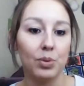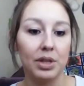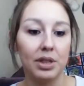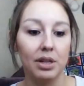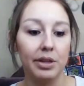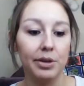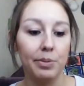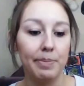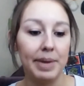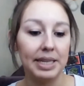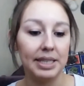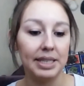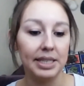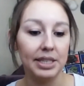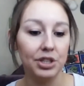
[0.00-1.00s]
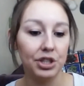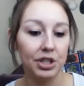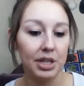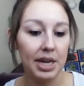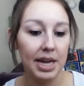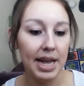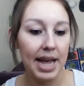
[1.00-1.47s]
with a little message.
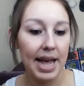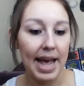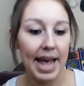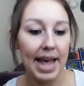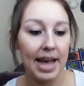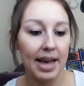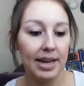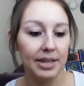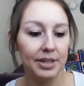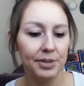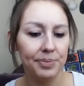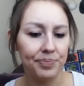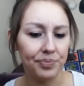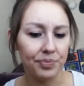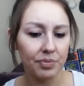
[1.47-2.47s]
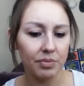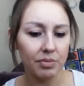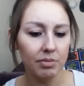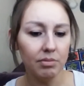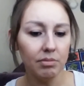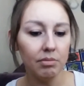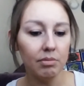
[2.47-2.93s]
And
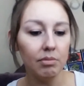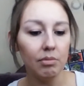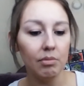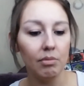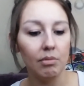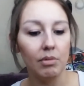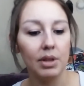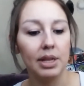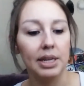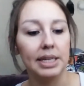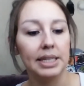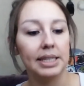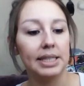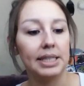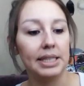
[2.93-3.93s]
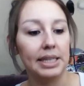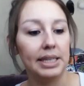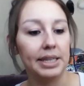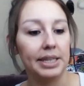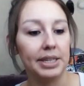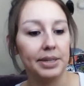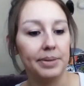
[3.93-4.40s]
let's see
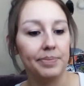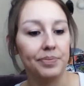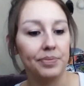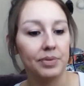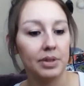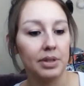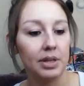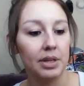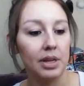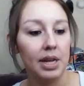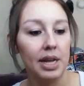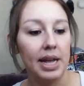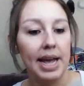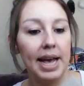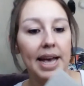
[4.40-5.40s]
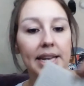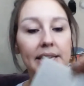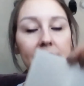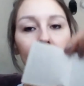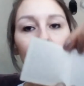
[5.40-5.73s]
here. And it